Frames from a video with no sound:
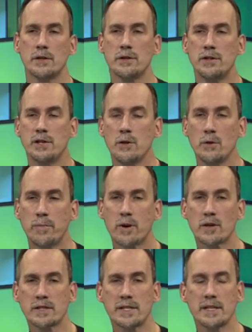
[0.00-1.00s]
Do mm-hmm. you
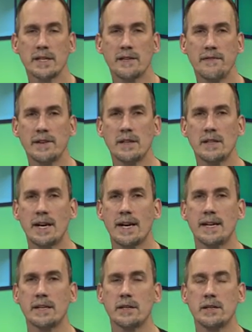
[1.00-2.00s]
personally feel
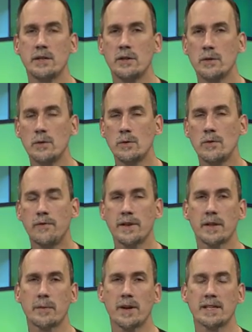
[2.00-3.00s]
like you
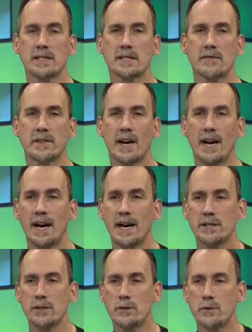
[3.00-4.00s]
feel the presence of
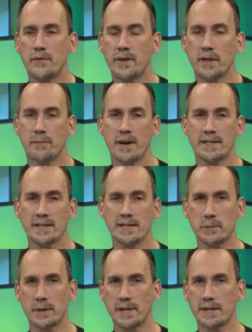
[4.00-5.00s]
God? You feel the
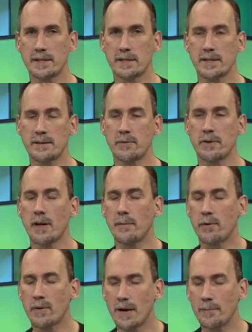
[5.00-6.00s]
presence relationship, a,
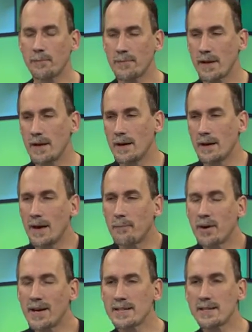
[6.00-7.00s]
a, a
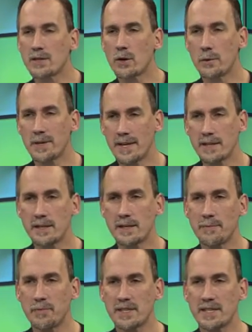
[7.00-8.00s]
presence or a
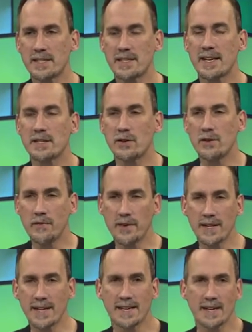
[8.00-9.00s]
relationship with Jesus, and do you
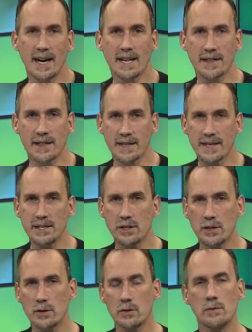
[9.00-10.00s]
feel like God leads
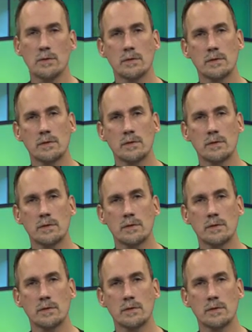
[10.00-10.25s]
you?